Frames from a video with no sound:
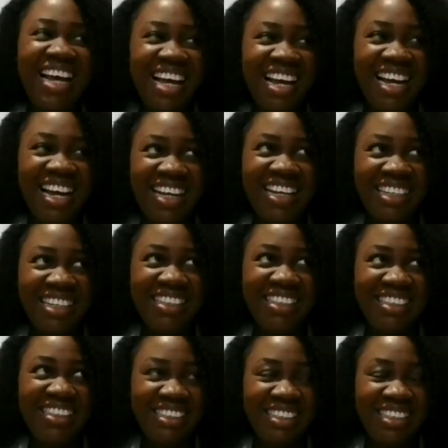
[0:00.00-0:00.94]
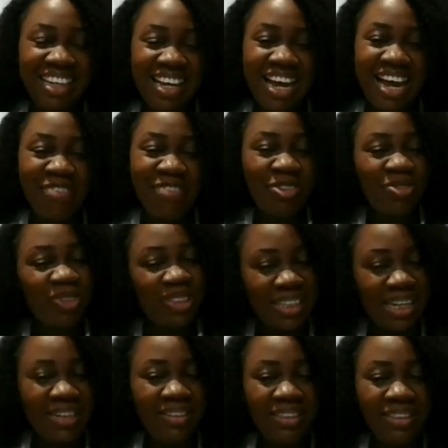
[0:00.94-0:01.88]
And afterwards,
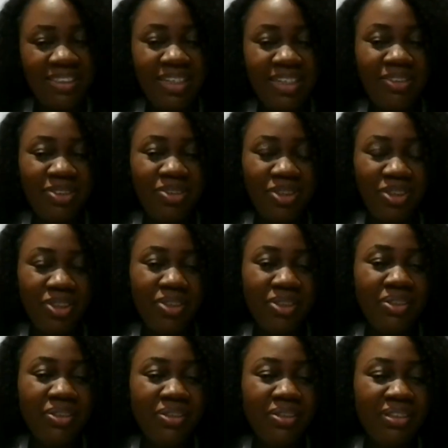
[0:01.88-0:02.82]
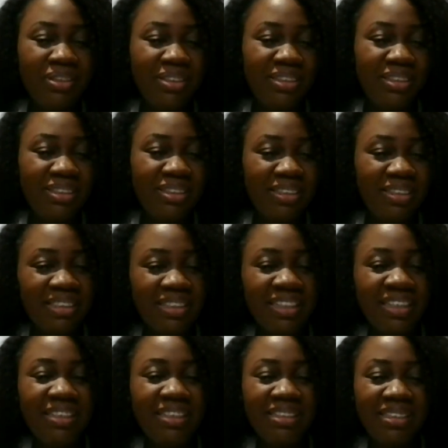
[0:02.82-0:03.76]
I reached out to you, and
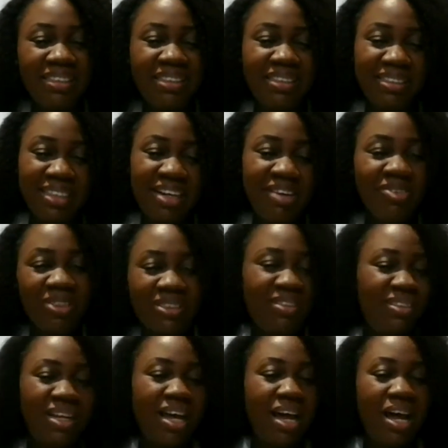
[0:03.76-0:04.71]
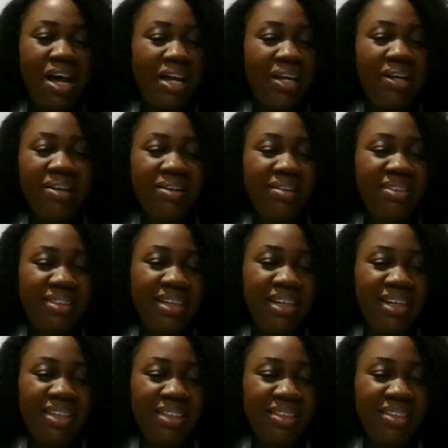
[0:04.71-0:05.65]
then that was how I got
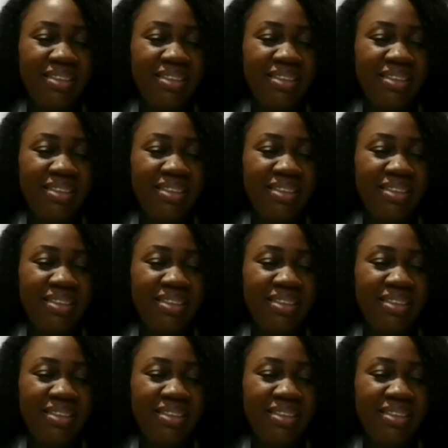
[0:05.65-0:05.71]
started.